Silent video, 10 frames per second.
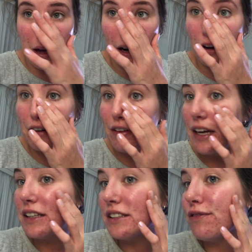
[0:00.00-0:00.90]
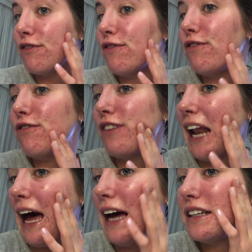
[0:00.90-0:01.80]
A lot of it is
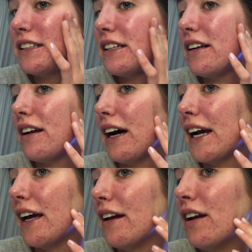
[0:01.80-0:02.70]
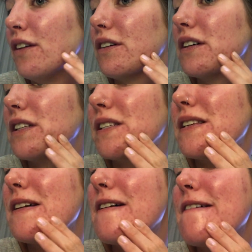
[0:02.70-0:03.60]
flat, like it looks